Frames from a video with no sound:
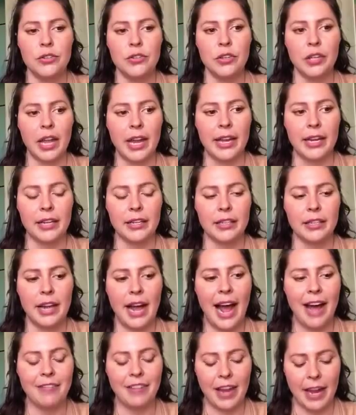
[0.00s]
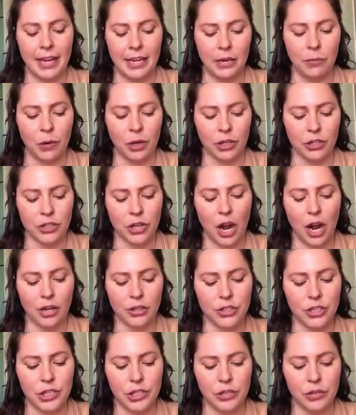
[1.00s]
like have anyone to
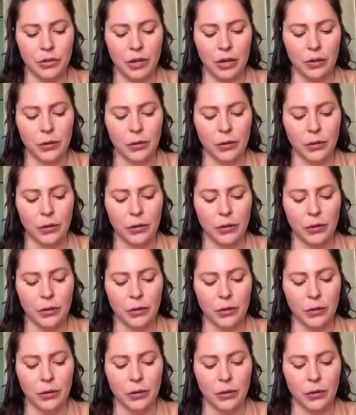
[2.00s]
talk to,